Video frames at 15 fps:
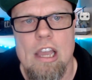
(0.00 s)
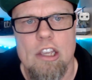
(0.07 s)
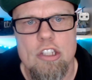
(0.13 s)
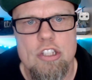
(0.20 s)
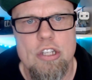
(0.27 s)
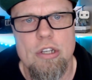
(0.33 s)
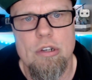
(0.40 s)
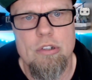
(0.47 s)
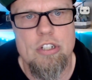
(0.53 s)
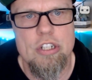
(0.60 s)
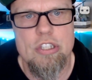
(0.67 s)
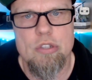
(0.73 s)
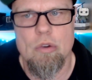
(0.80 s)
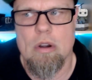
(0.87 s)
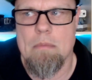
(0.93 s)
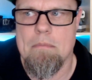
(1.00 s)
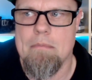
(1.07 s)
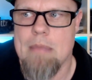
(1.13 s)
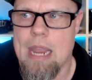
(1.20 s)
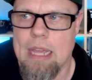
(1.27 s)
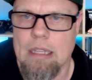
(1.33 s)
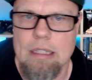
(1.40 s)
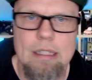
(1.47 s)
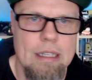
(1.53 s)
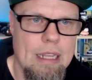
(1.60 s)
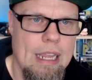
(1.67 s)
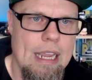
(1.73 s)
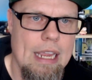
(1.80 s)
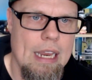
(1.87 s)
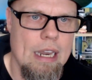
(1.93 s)
to just sort of mail it
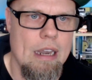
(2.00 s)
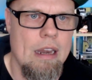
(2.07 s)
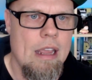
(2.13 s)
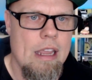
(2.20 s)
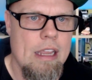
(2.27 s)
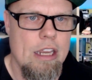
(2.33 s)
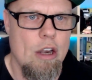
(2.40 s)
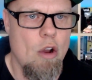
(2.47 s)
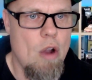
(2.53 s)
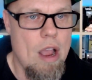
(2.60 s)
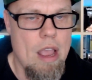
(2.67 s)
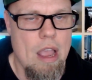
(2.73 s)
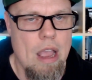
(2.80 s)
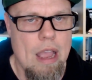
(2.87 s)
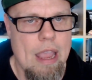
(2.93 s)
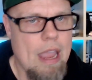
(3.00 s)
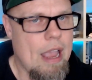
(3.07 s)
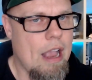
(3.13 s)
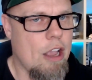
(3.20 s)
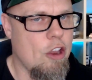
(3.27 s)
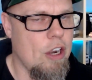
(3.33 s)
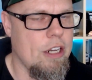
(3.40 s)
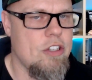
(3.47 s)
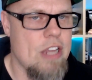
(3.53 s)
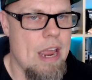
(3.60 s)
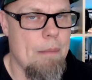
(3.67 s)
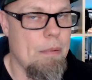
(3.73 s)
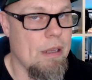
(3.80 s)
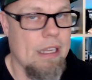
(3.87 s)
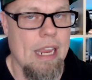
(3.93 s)
in. A good
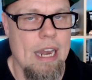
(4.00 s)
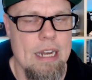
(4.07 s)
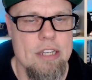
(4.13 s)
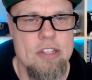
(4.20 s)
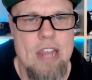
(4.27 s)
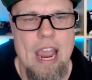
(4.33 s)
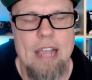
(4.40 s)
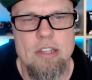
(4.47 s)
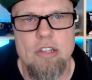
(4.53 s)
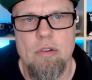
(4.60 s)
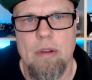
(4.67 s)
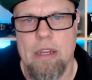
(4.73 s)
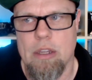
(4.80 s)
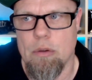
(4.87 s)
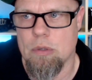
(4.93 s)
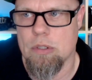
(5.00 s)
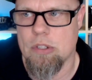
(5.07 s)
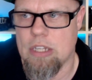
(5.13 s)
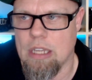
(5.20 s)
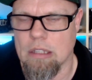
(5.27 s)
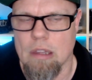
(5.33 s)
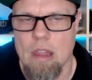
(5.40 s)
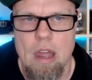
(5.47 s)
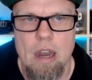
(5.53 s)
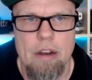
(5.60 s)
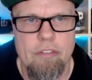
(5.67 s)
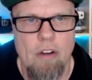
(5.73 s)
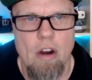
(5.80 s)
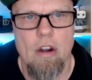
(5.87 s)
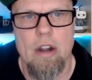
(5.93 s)
example again is tattooing. You will see a lot
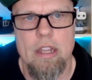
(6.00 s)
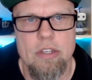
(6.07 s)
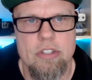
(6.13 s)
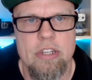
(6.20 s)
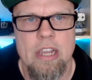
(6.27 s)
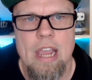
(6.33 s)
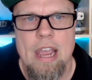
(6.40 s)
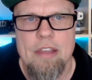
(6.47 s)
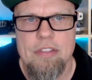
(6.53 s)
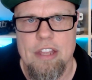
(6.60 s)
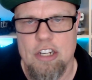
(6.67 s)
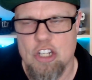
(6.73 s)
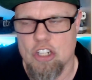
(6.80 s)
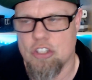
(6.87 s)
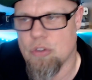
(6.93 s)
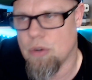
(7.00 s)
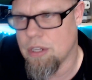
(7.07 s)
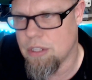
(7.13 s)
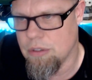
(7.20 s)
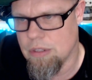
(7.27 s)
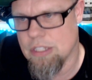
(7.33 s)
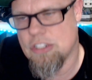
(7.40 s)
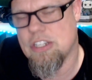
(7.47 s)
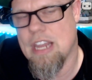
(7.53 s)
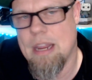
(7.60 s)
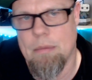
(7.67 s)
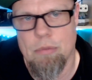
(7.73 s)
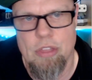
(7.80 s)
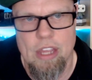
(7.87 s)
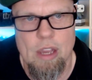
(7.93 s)
of artists that just sort of do the
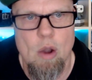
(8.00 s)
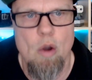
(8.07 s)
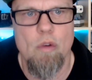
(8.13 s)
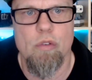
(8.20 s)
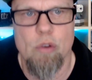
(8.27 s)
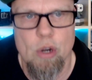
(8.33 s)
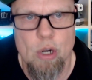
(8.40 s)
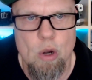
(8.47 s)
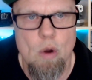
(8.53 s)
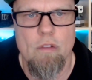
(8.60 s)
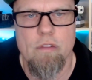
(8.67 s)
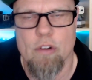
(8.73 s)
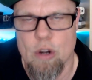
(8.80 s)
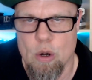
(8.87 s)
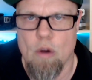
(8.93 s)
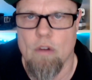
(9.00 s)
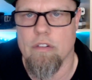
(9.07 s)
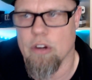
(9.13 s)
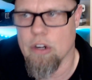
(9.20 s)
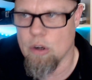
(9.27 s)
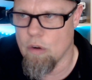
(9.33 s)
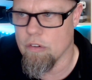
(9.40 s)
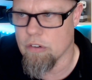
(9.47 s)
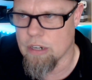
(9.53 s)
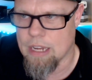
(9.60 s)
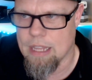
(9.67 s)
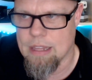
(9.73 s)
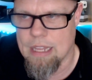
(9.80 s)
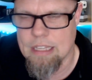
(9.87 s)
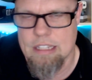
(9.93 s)
same thing over and over and over and over
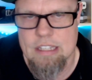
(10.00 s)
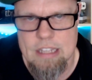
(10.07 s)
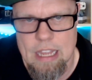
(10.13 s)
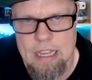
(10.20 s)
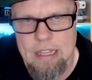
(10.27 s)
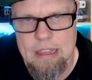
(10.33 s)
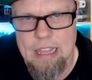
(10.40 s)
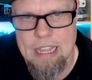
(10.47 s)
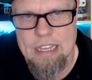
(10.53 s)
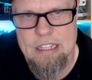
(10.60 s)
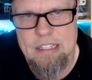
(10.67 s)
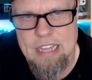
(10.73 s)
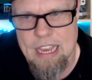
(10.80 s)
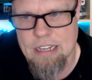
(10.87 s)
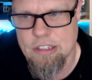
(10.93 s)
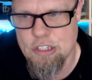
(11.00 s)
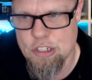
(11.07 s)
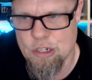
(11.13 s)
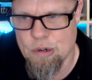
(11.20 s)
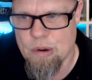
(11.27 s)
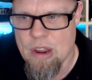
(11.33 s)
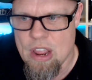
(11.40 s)
again. They tend to